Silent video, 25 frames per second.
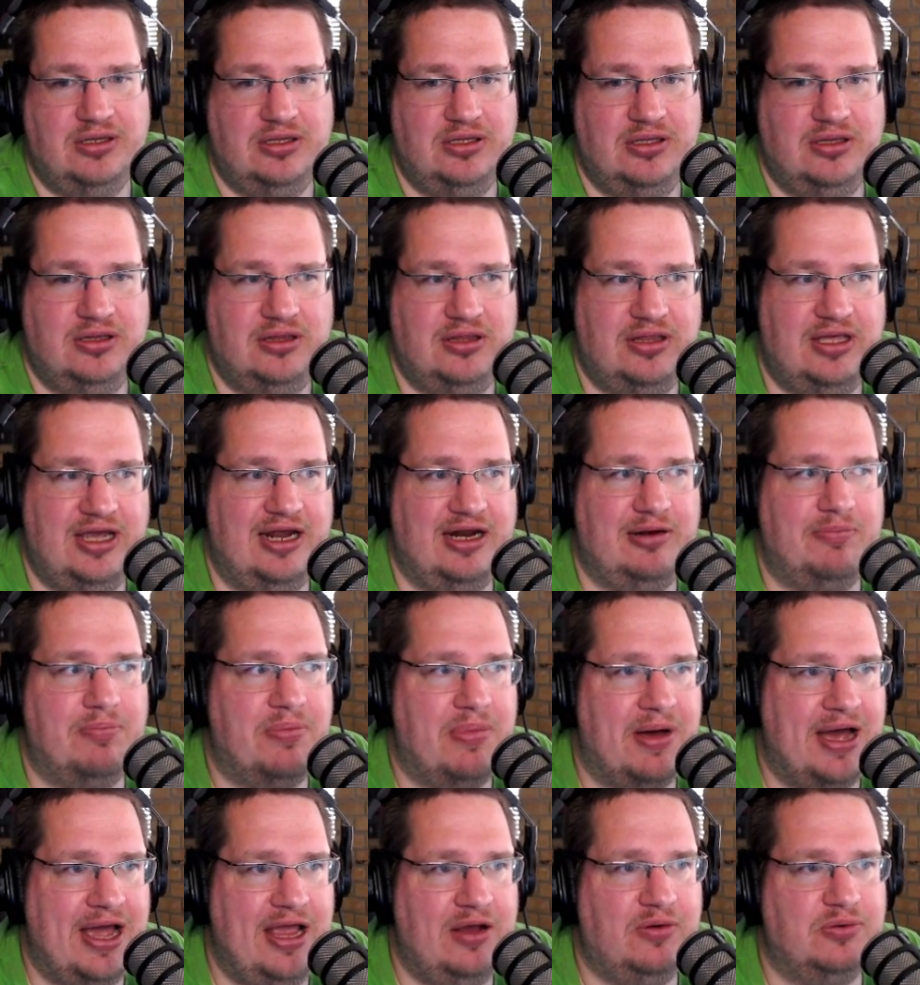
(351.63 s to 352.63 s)
that
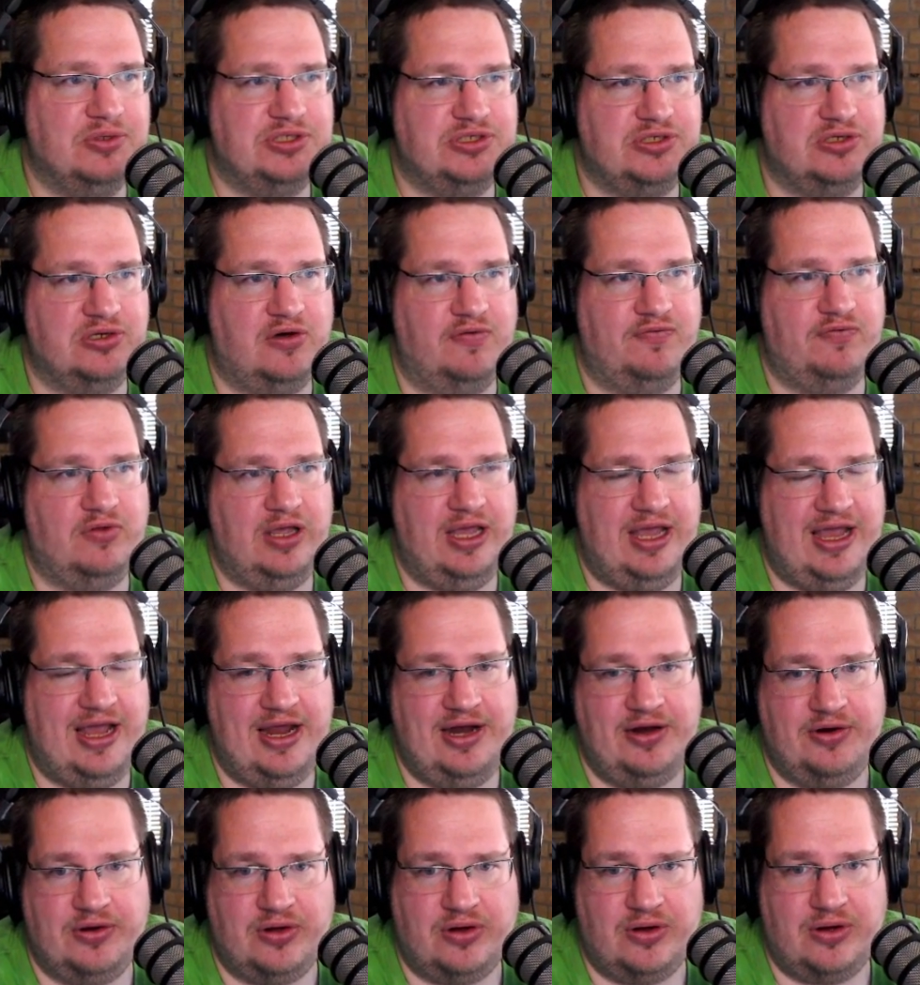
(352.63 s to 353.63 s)
Microsoft
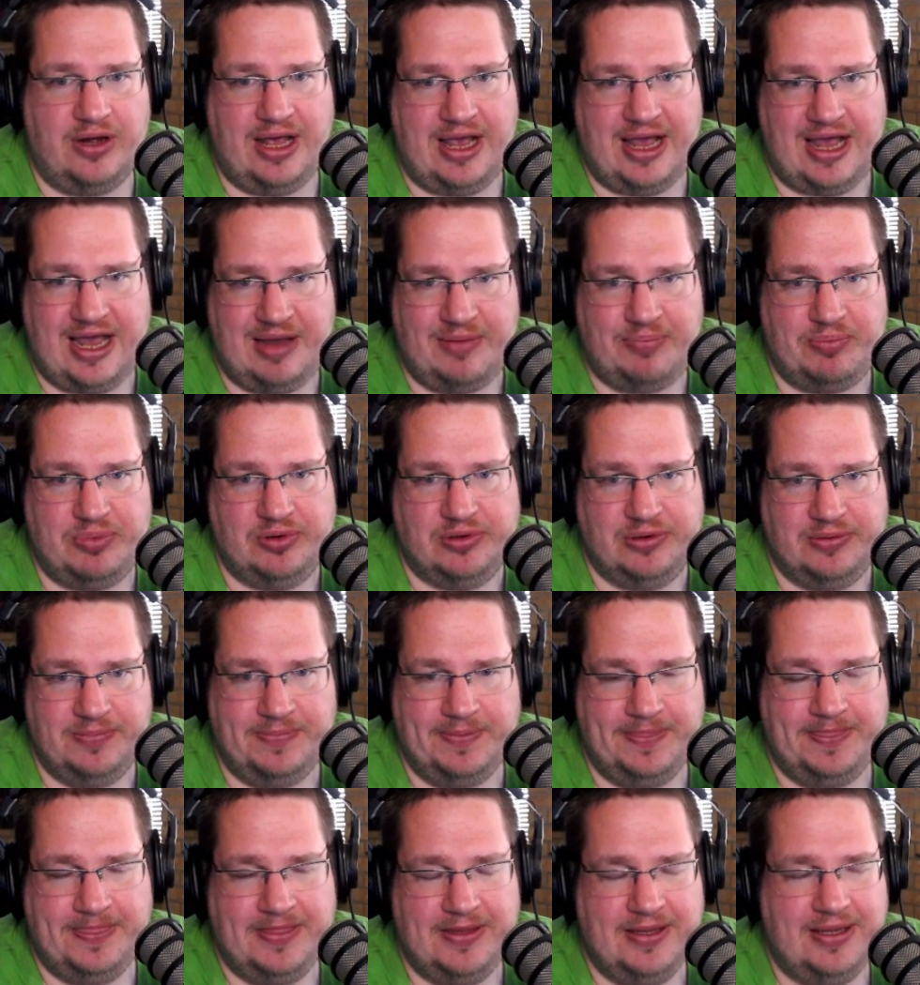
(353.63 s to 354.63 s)
and or Apple
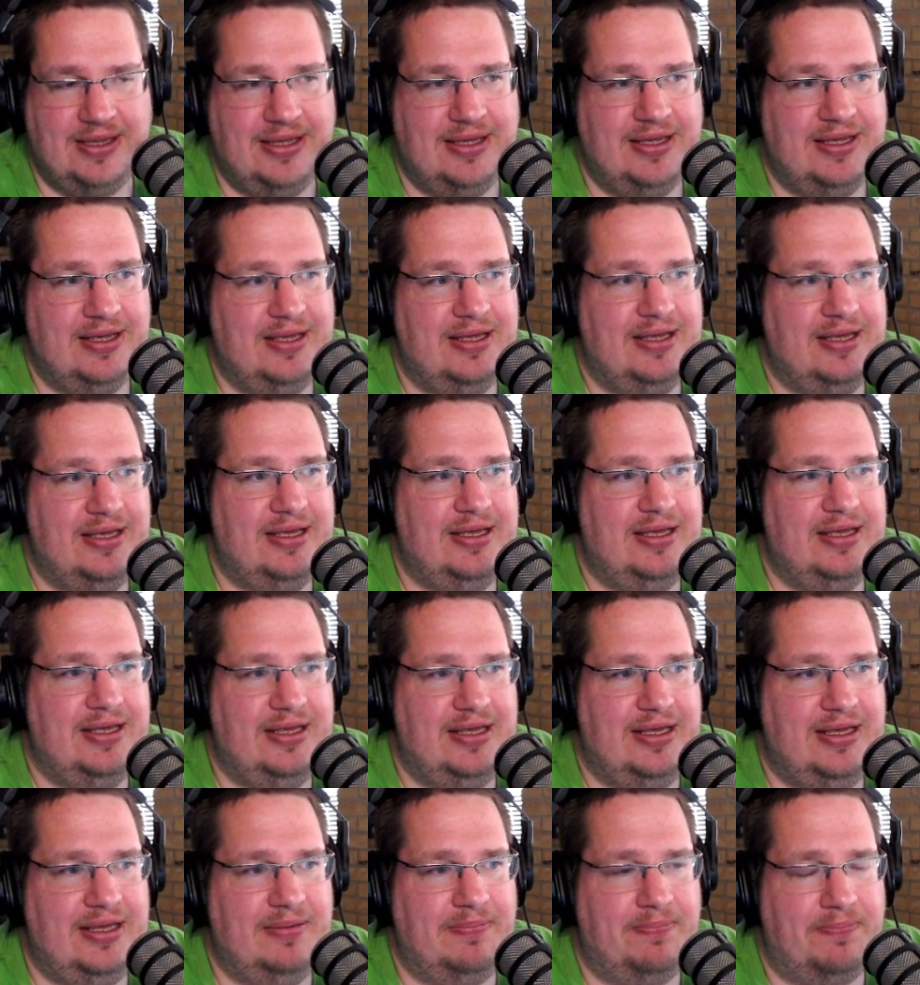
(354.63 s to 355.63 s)

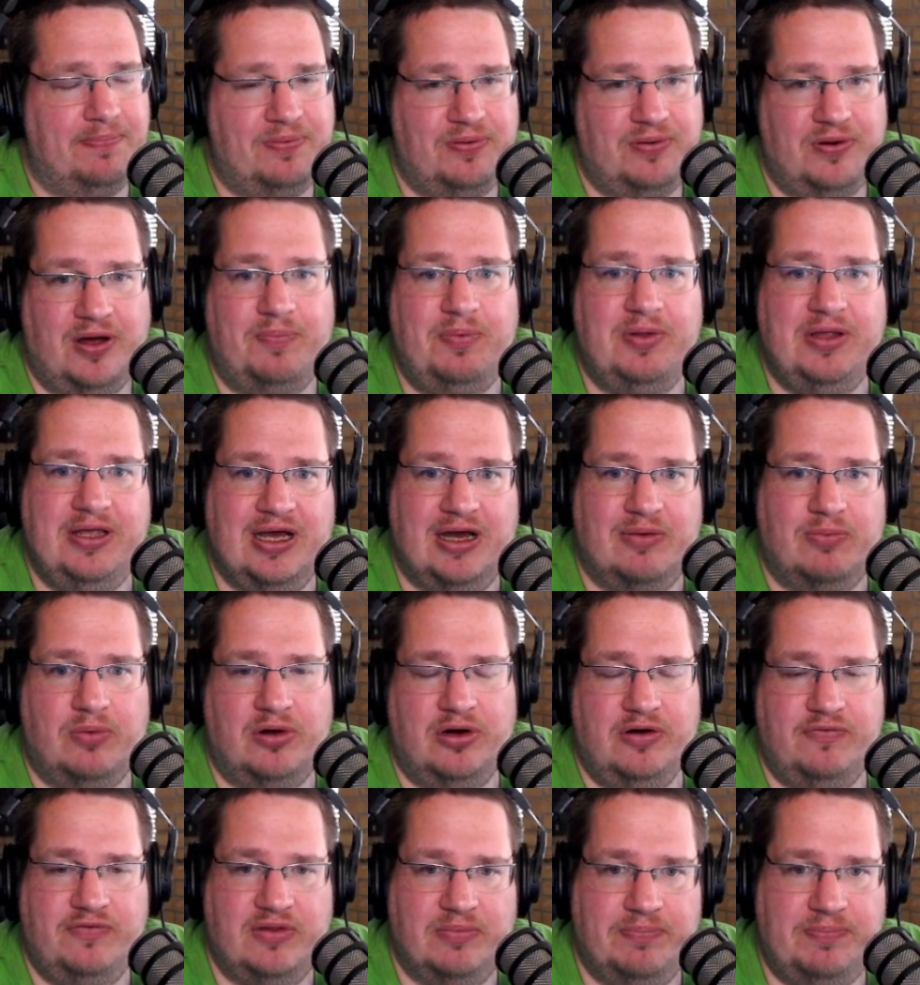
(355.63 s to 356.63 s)
probably are
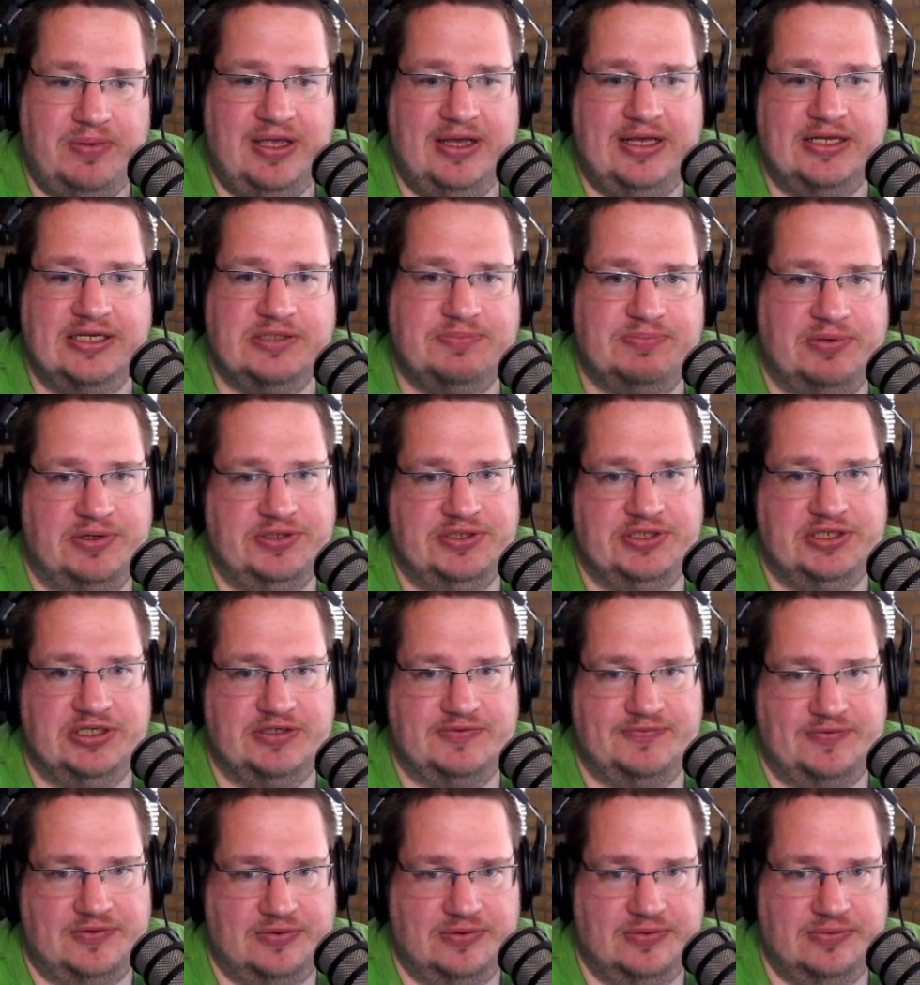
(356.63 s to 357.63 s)
one of the biggest sponsors
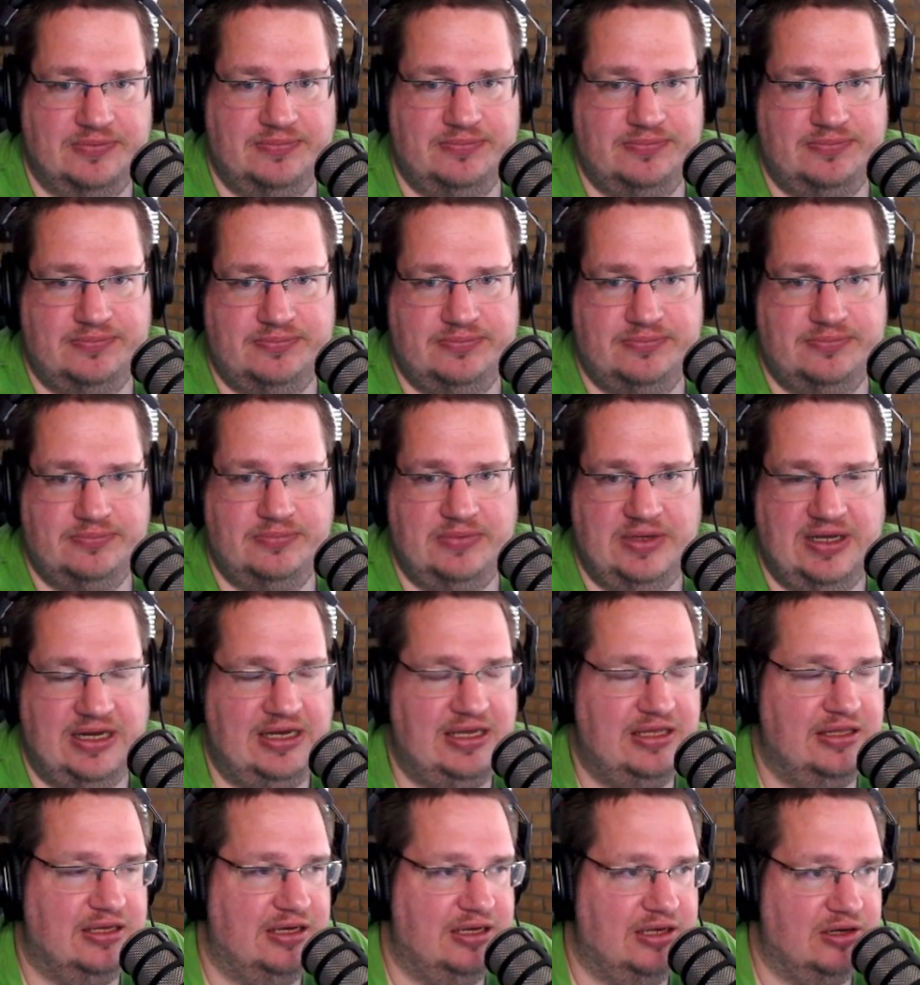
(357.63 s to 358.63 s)
for
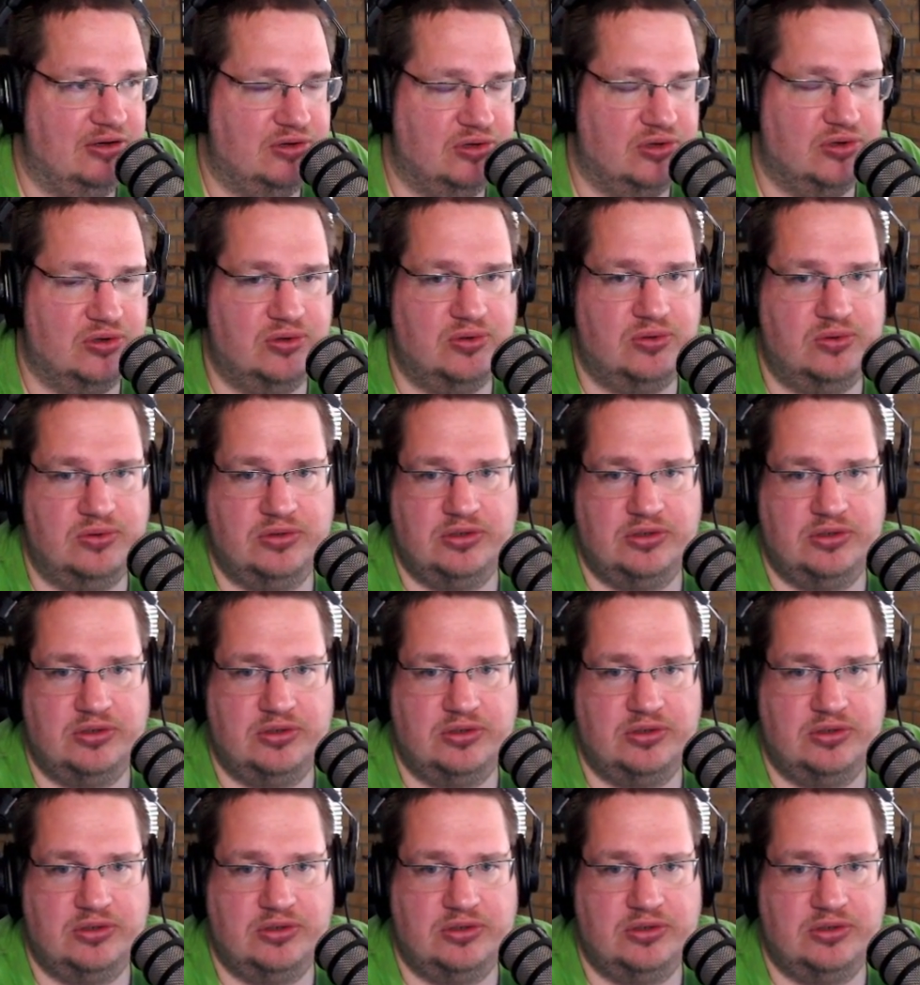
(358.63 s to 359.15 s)
either in code